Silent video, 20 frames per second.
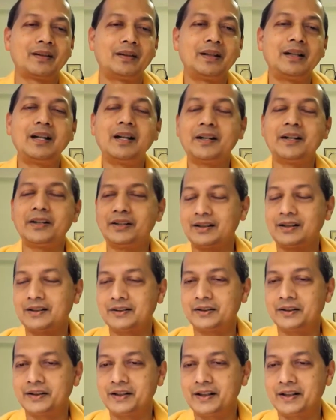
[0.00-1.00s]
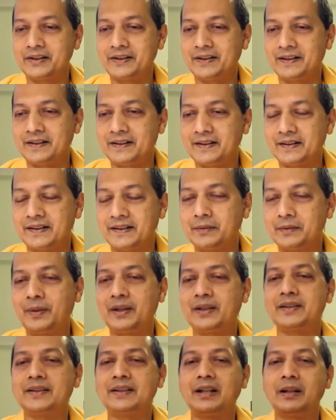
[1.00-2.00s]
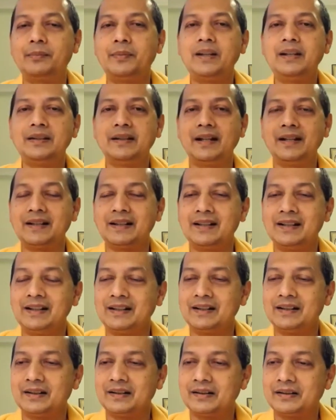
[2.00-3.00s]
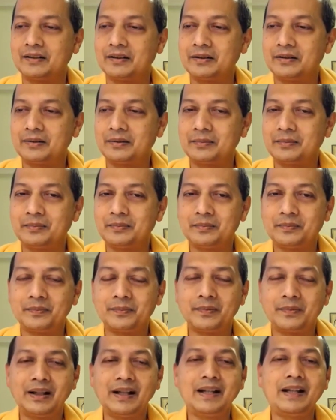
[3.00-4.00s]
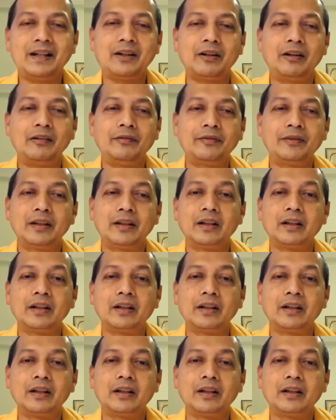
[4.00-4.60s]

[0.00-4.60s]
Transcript: Nigarshana, Shankaracharya says, by scrubbing that layer off,